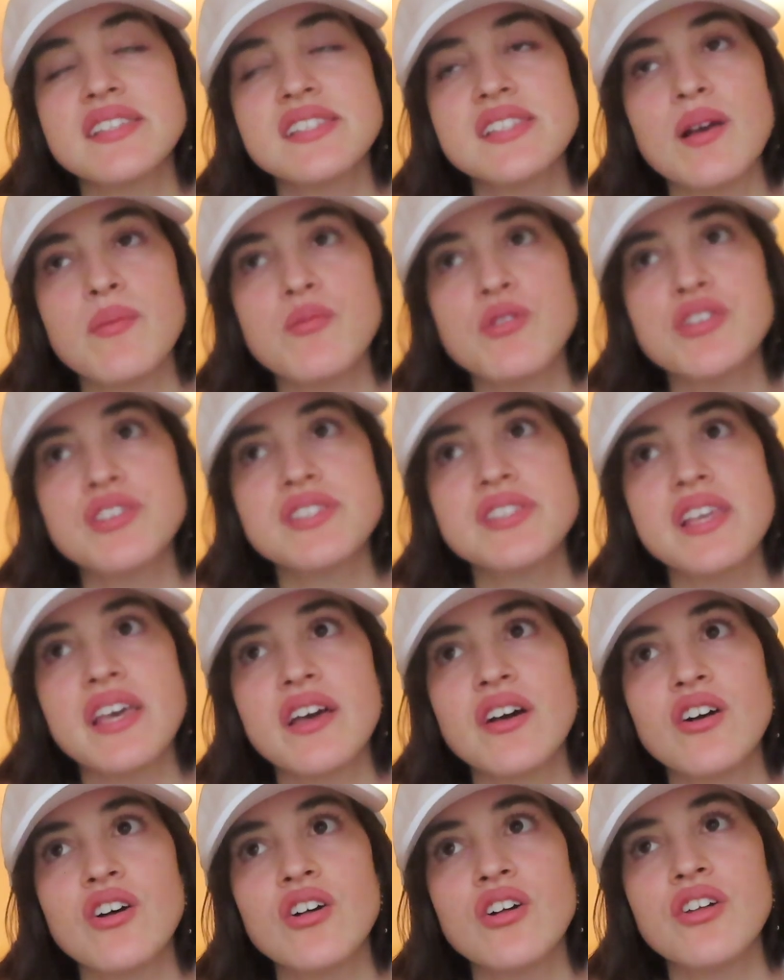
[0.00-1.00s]
summer
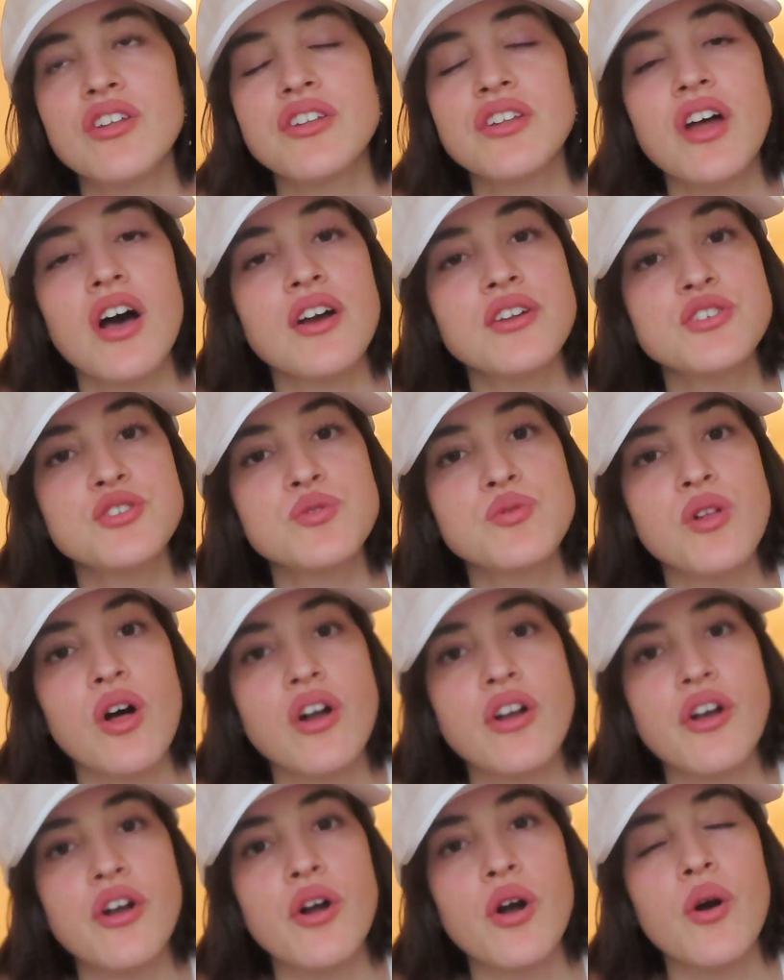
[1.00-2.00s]
sale not too
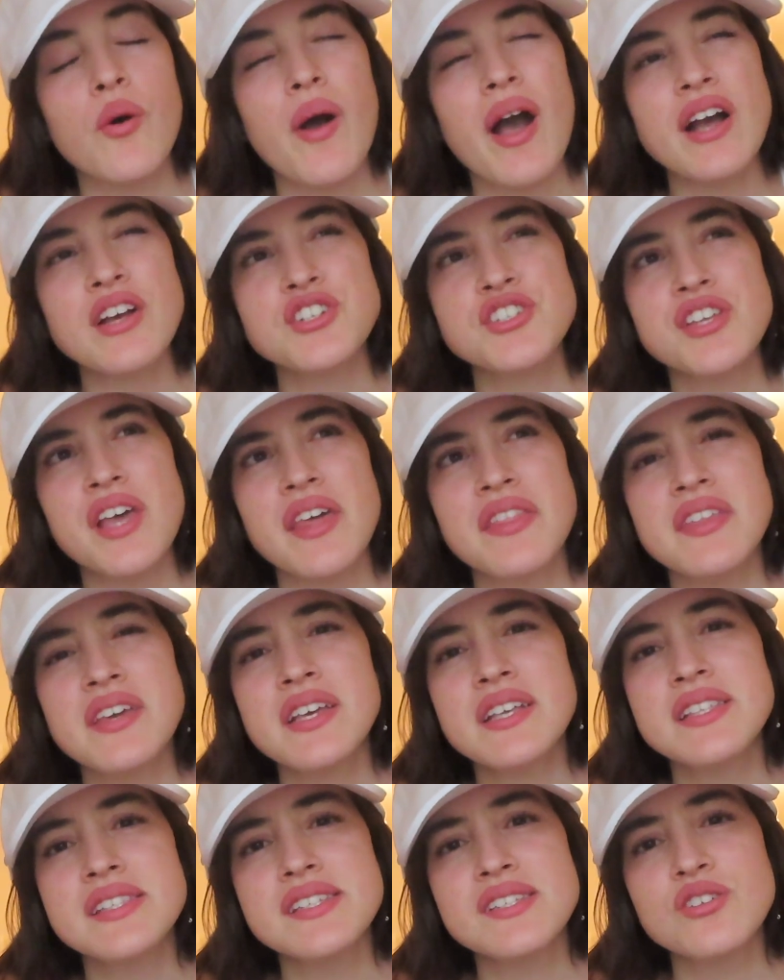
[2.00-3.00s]
long ago. Actually, I think
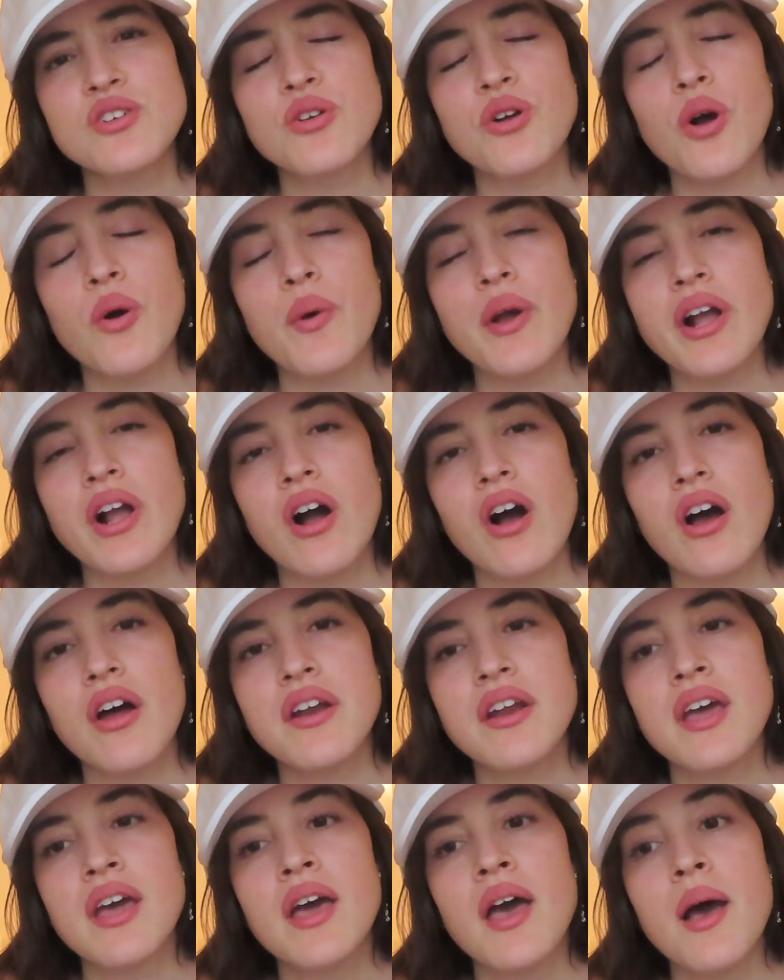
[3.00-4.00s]
it's still going
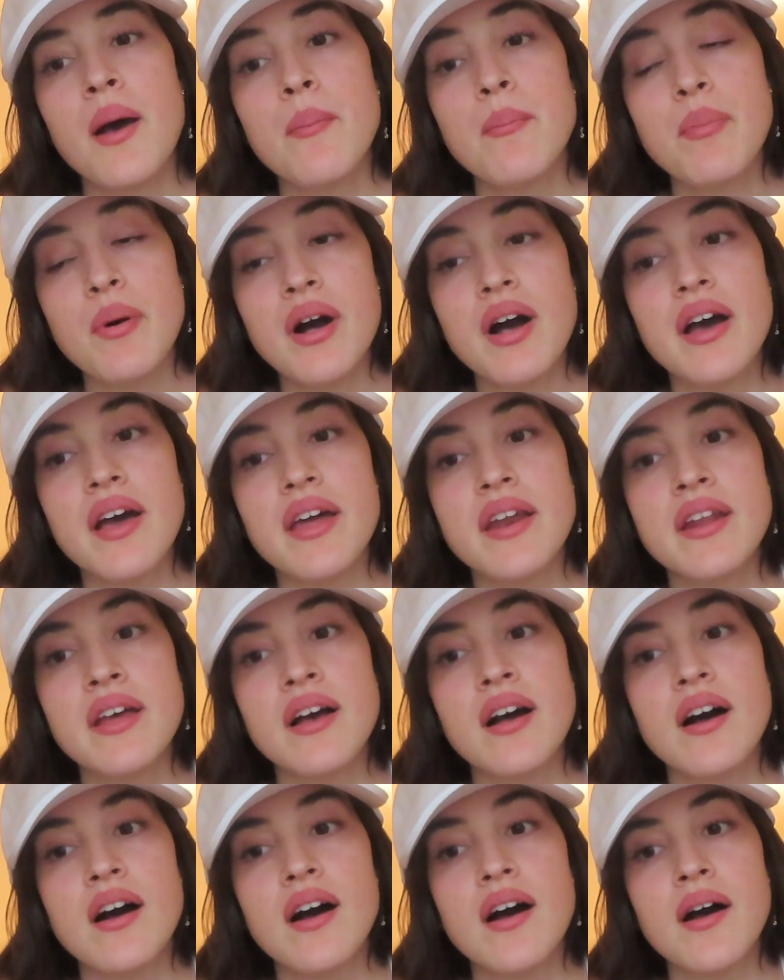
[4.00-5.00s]
on. But
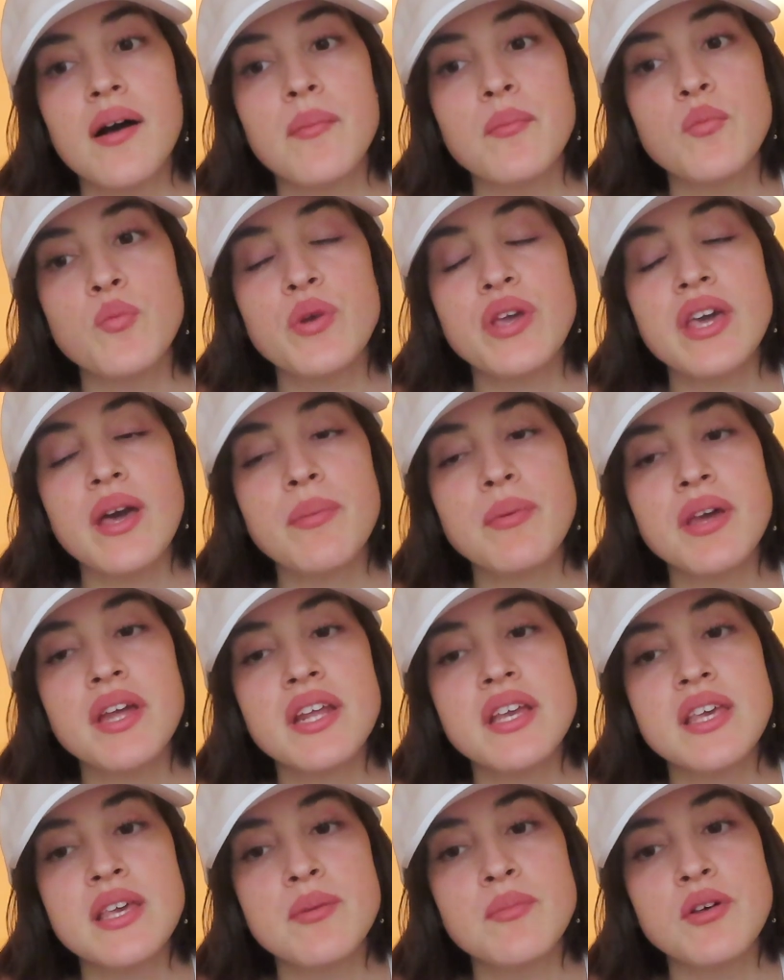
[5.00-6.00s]
we kept
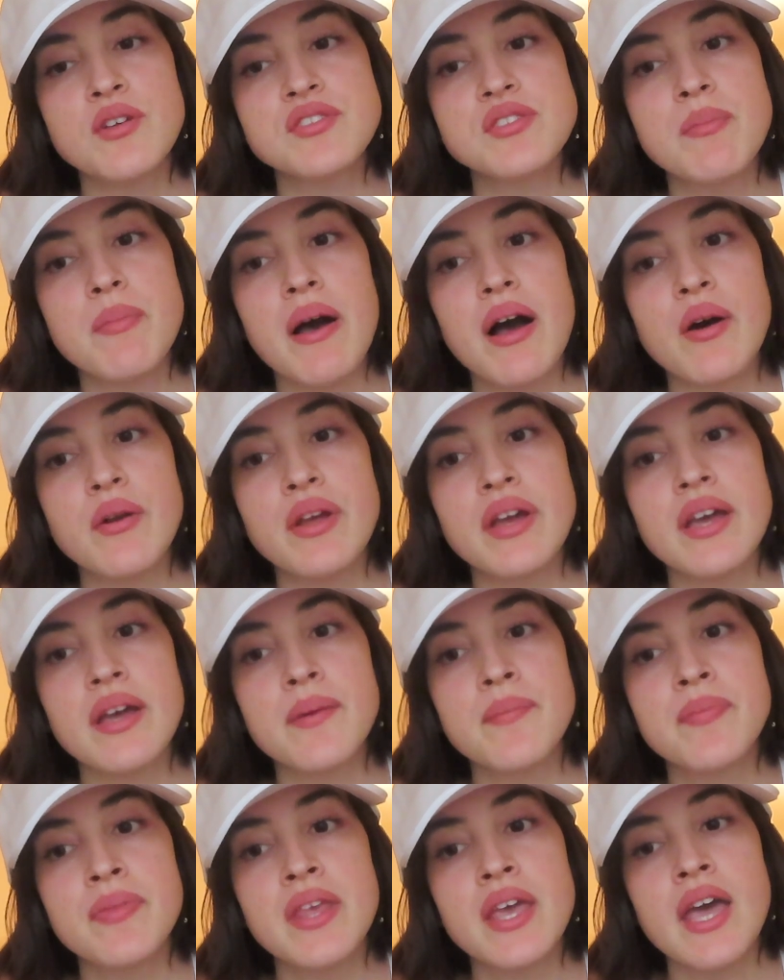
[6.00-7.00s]
getting emails about
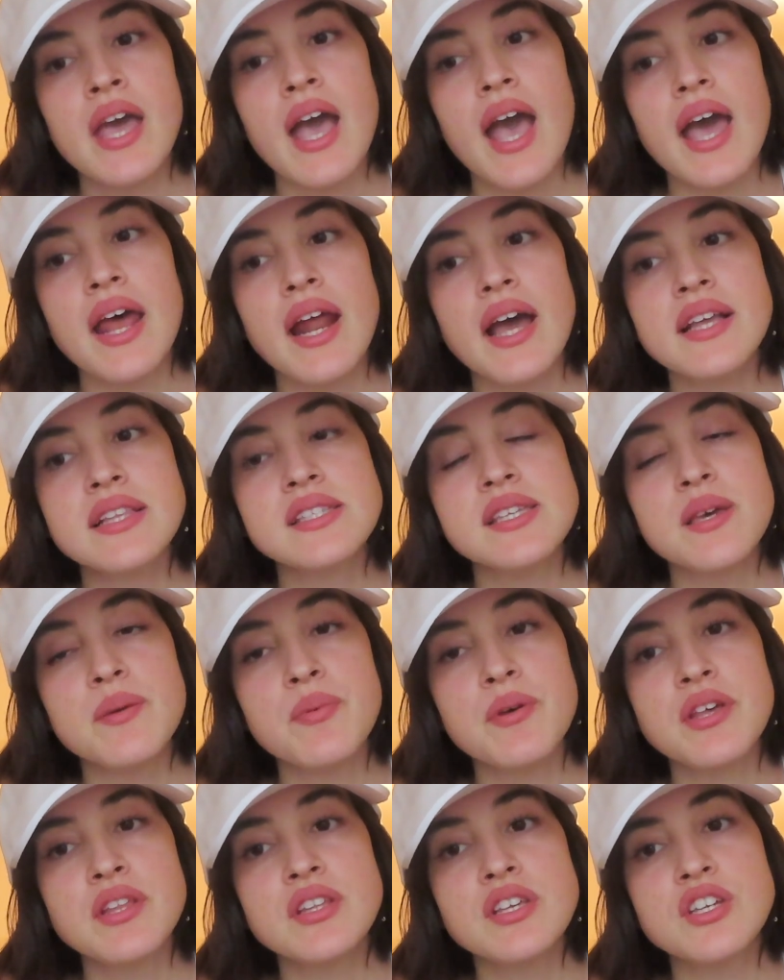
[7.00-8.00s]
it. And I
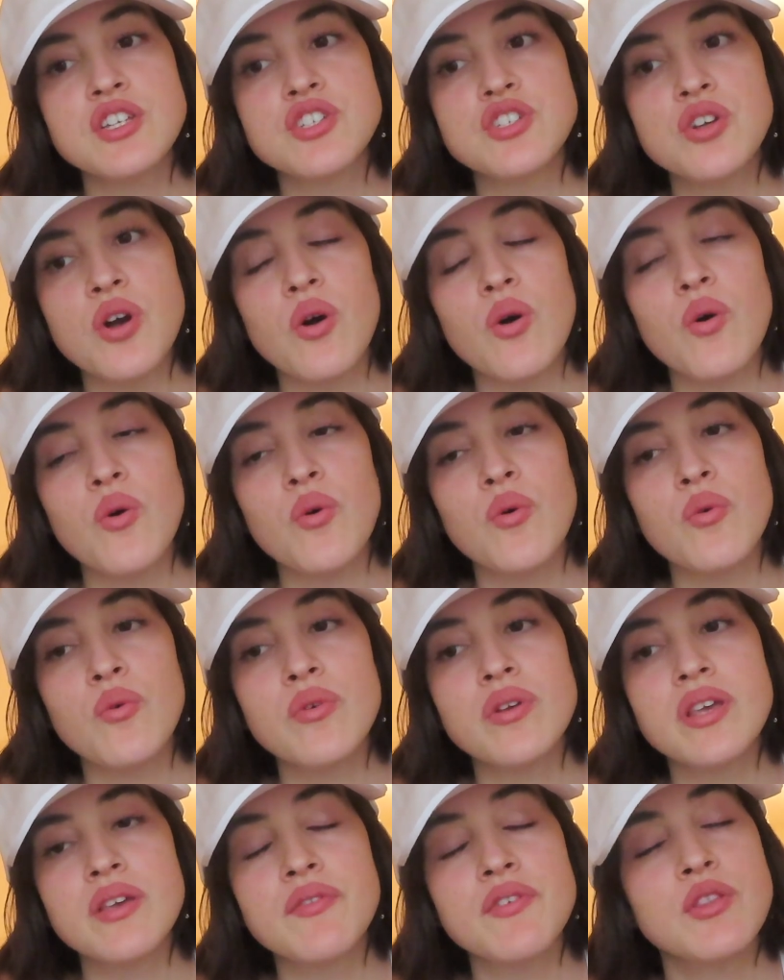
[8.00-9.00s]
typically don't,
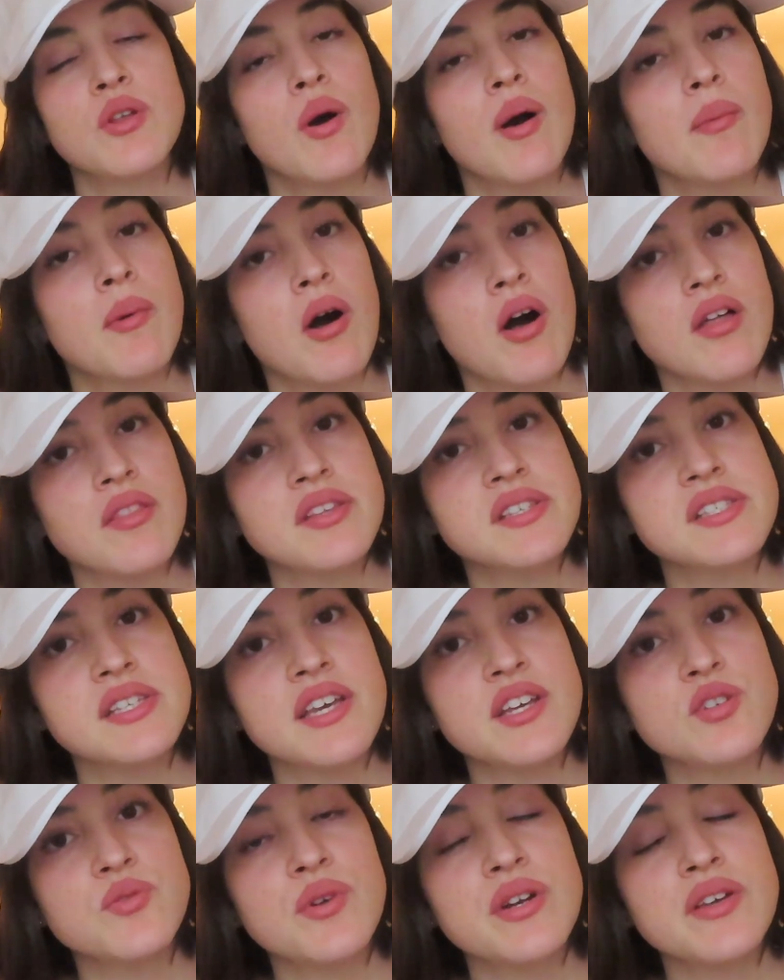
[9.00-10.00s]
even though I'm on the
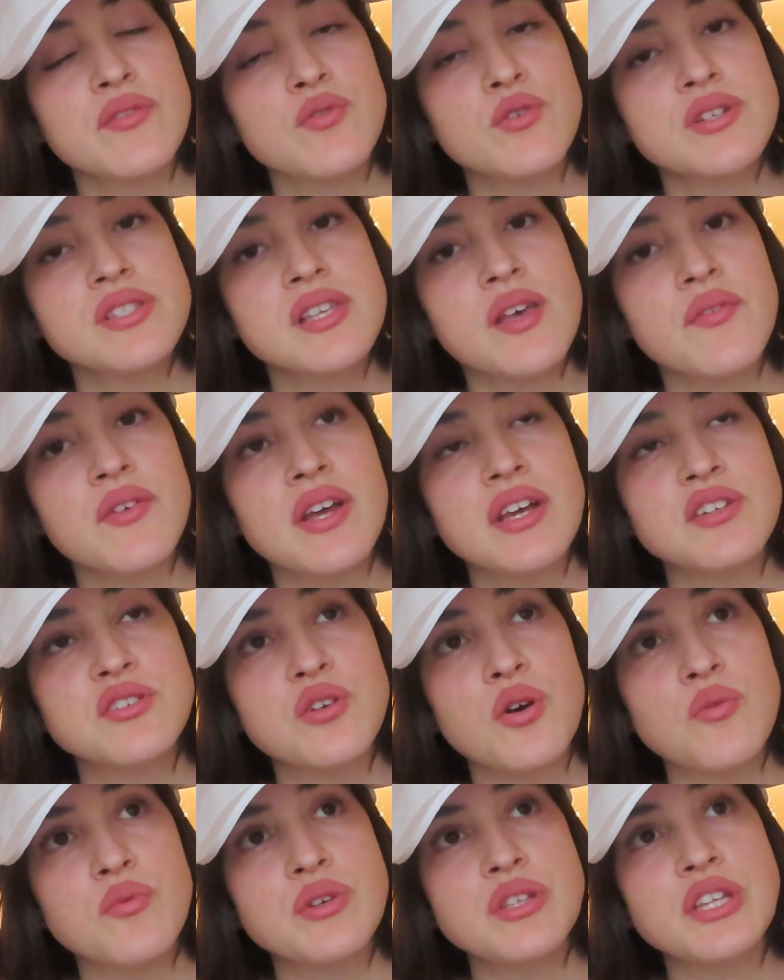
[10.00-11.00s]
site 24/7, I
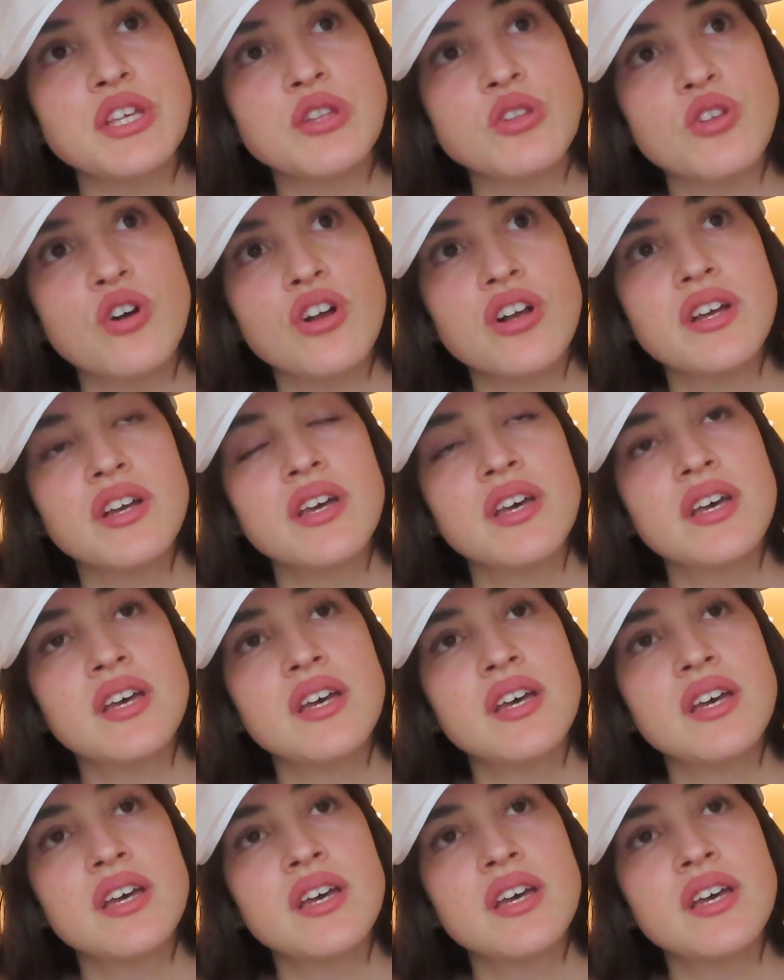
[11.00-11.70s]
don't really look